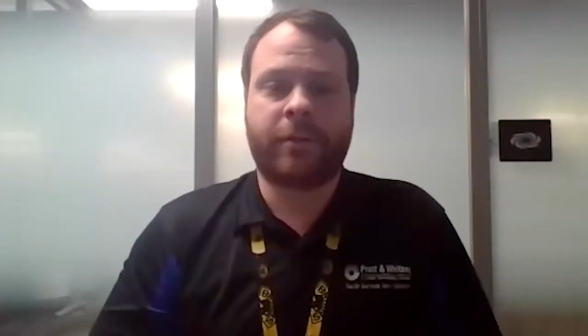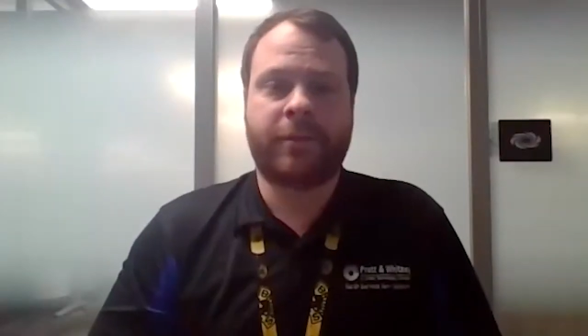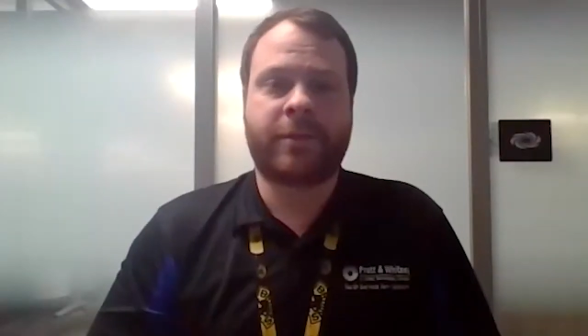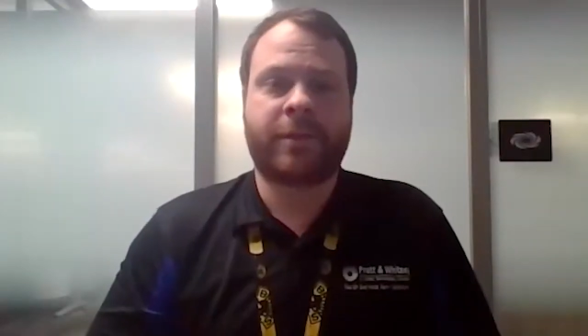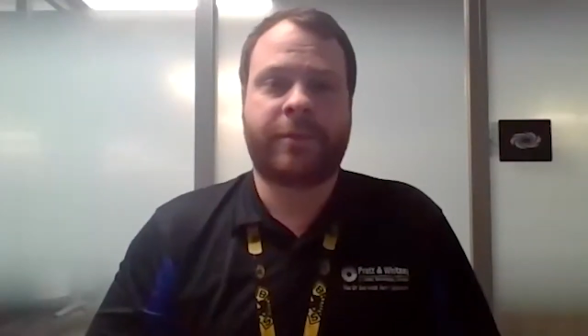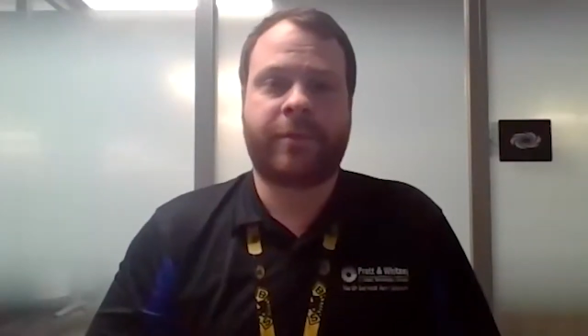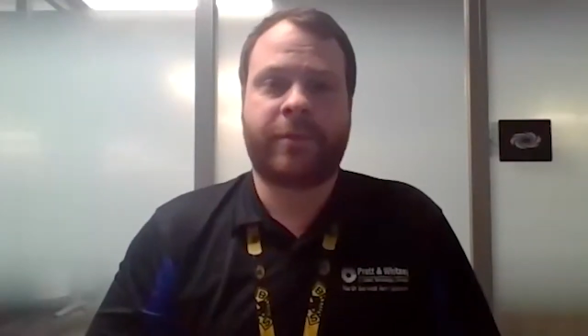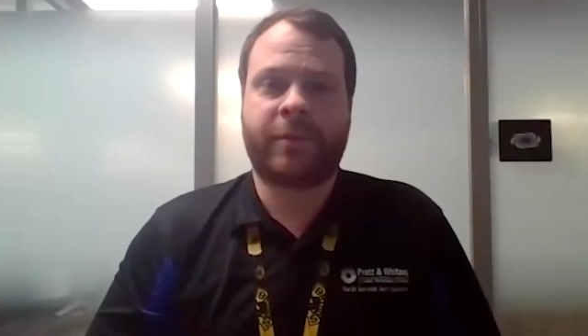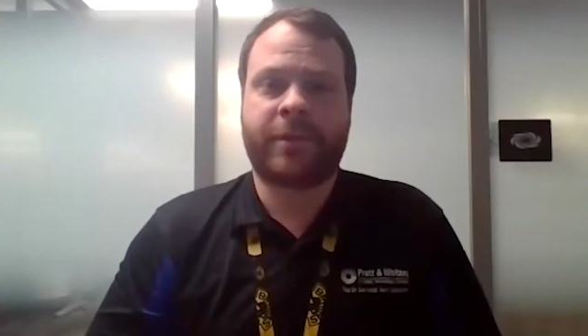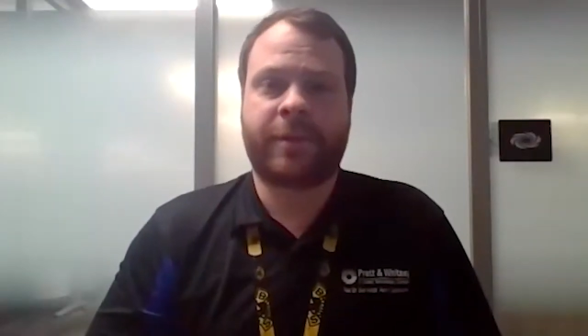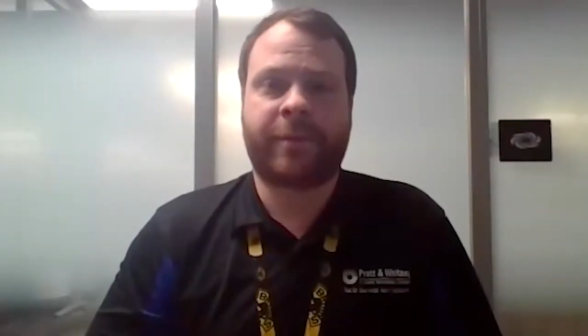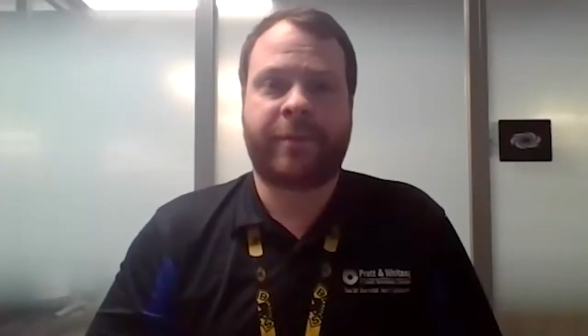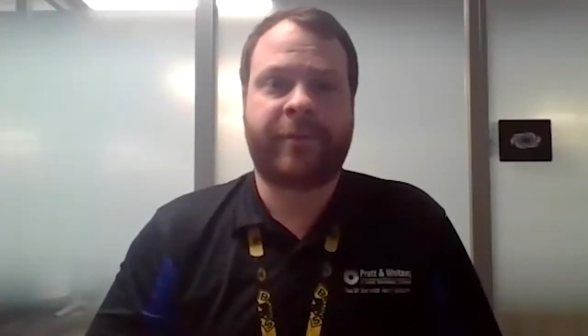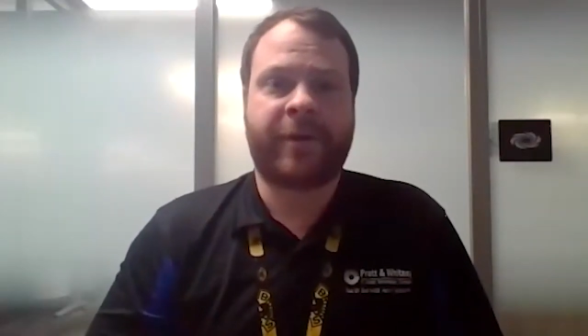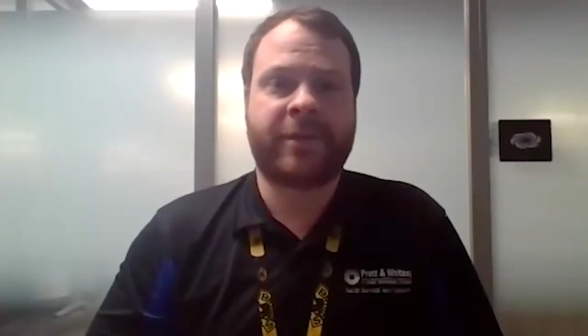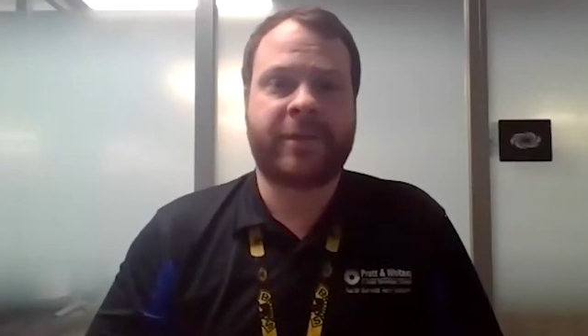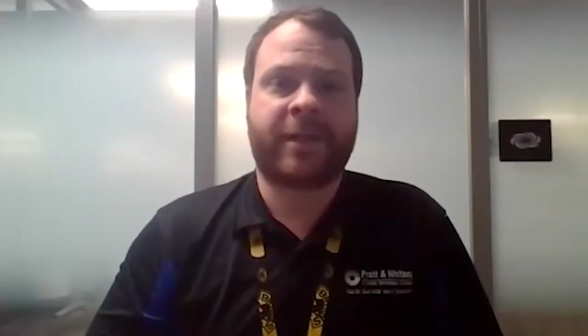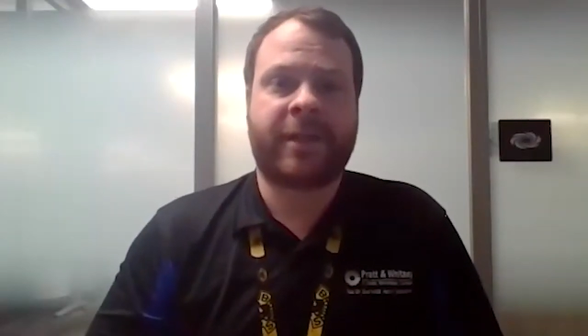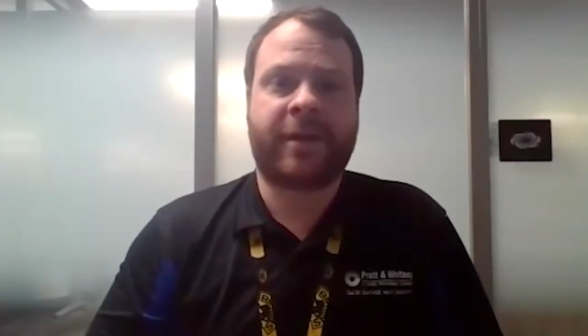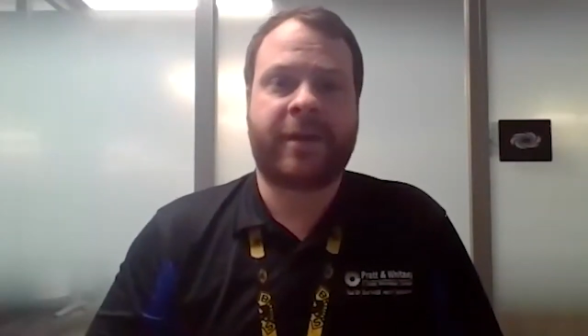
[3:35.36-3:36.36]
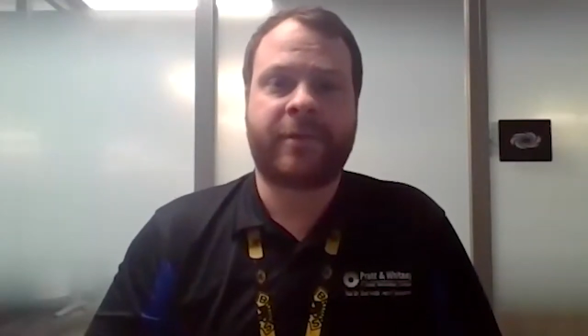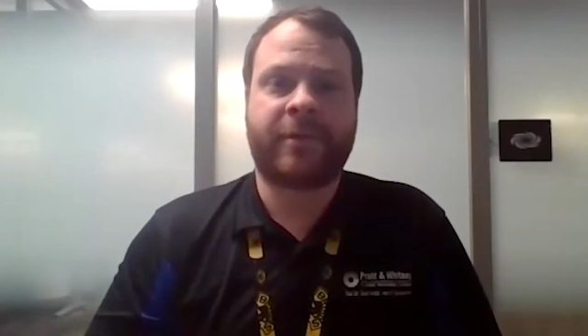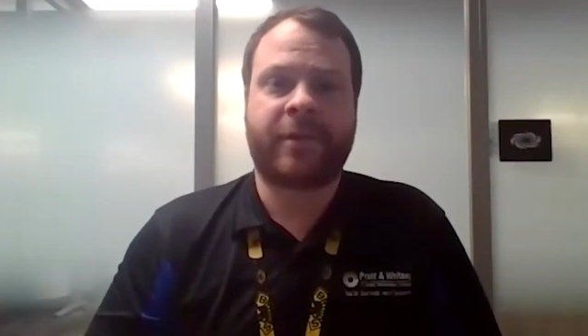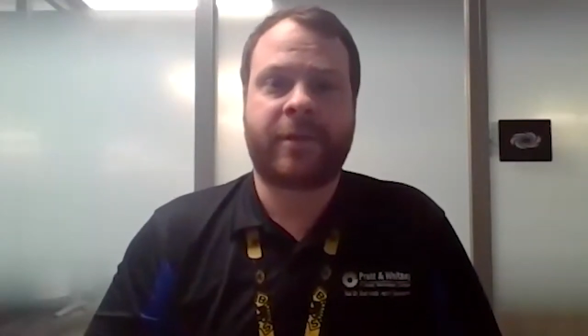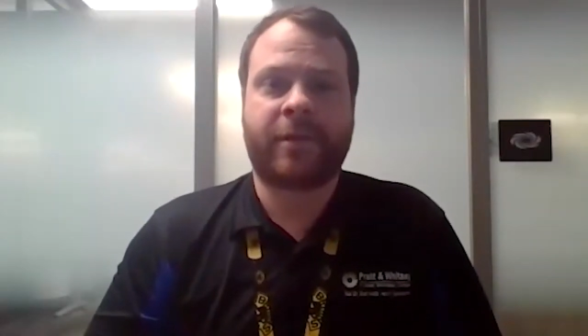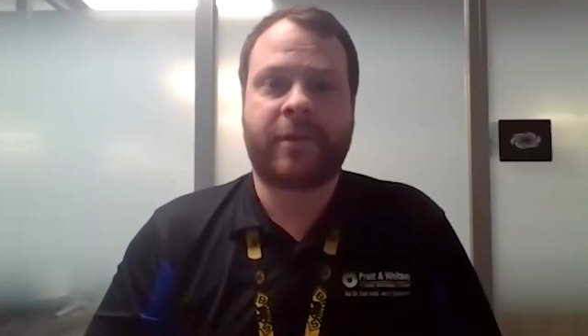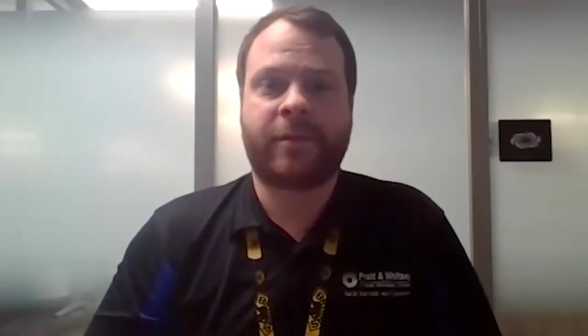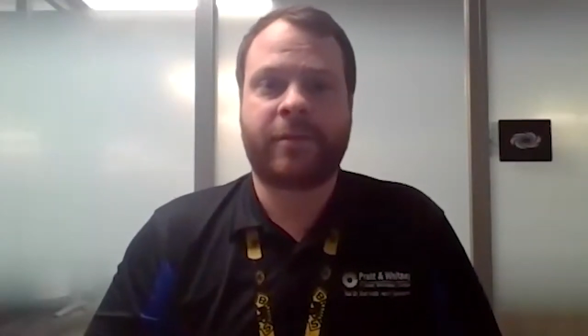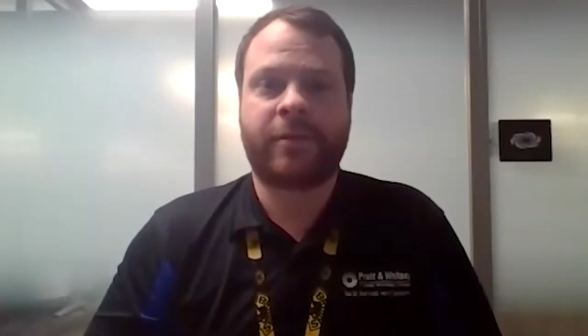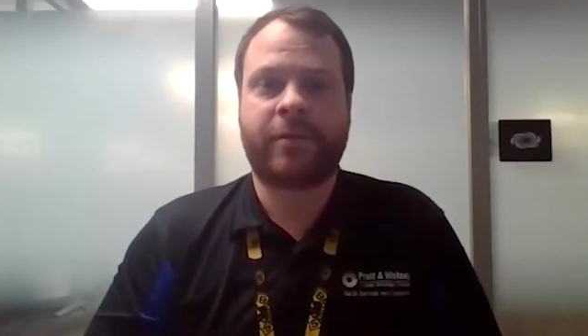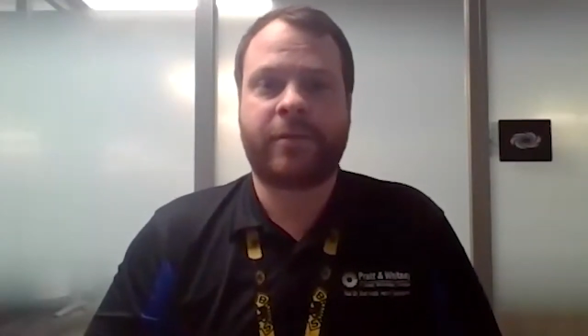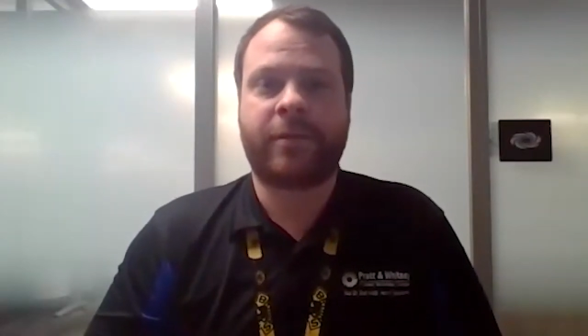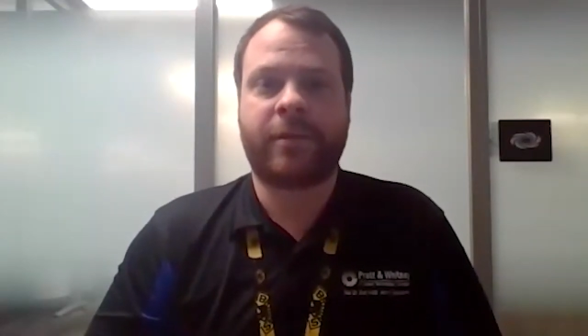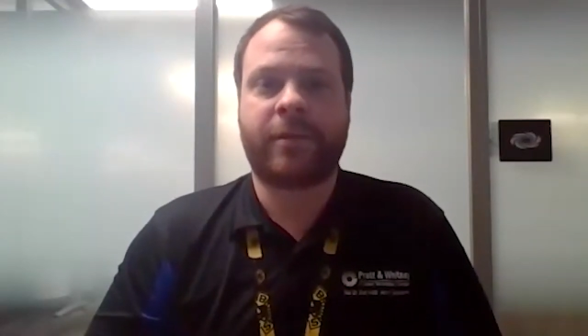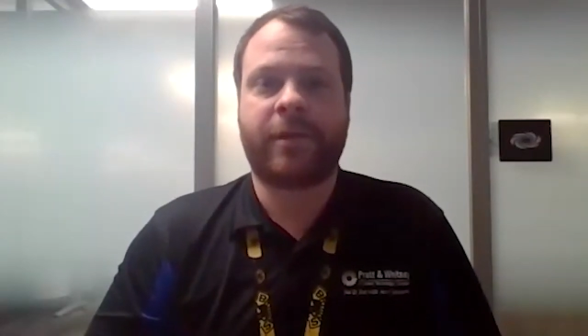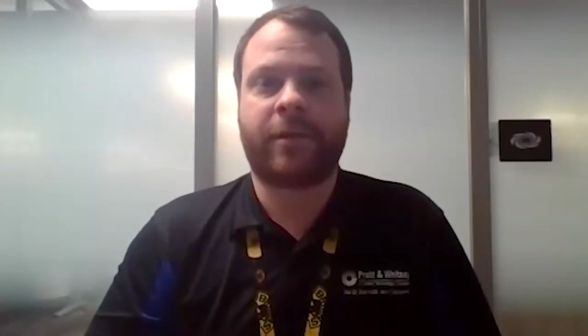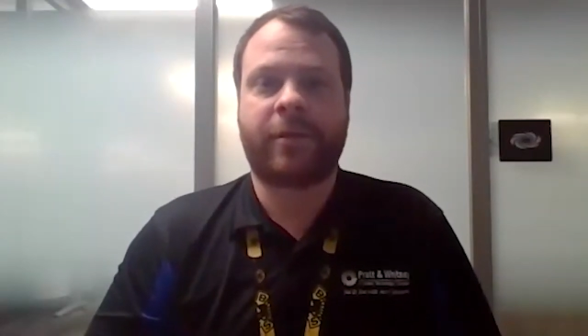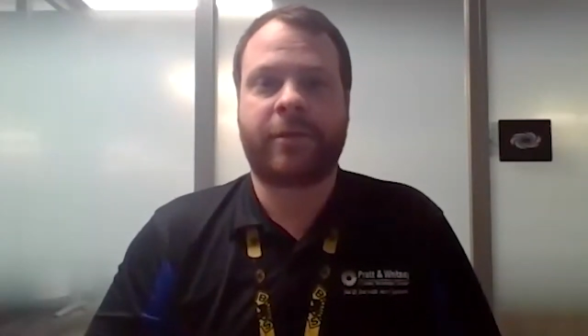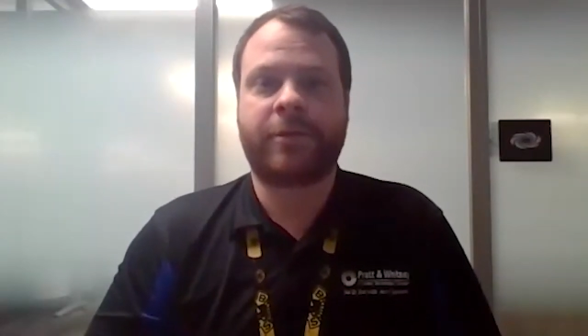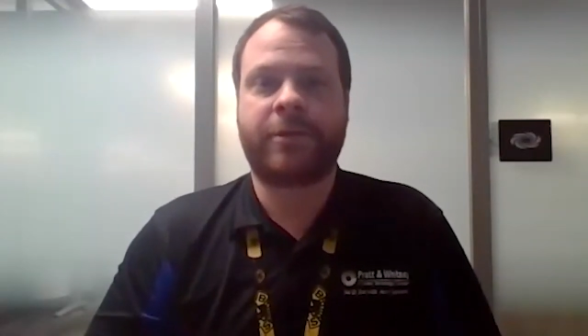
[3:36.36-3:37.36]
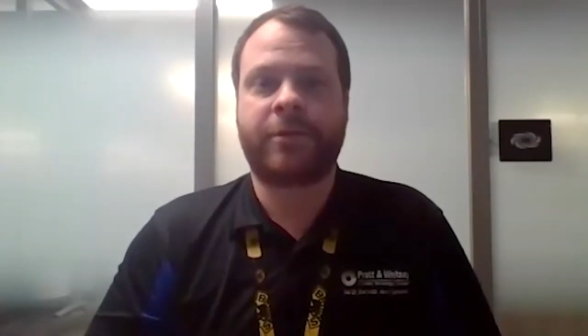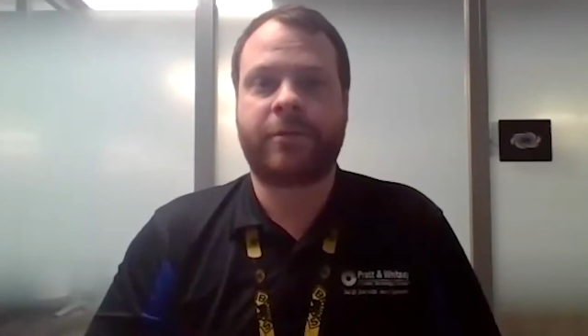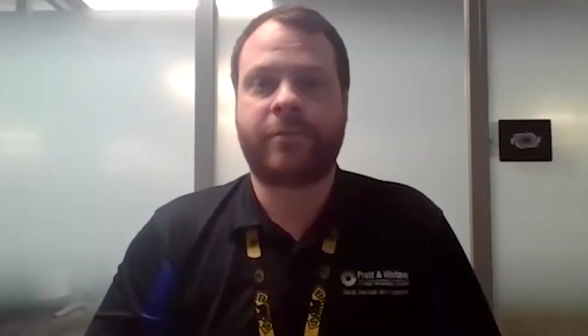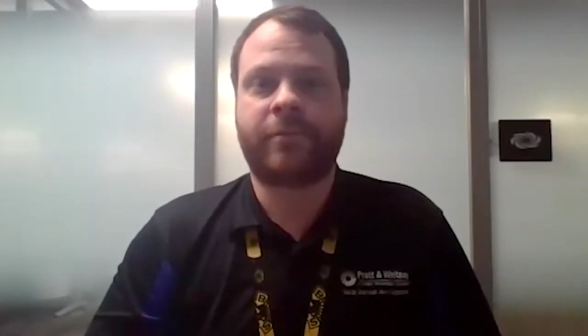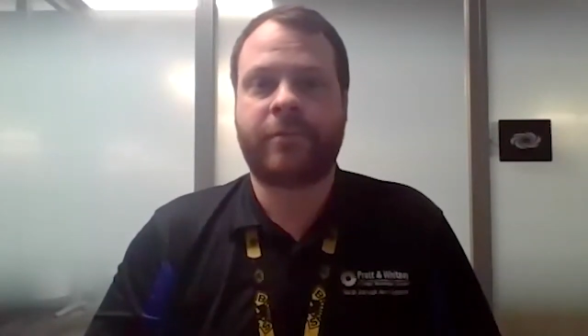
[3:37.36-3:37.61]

Some advice I'd have to the younger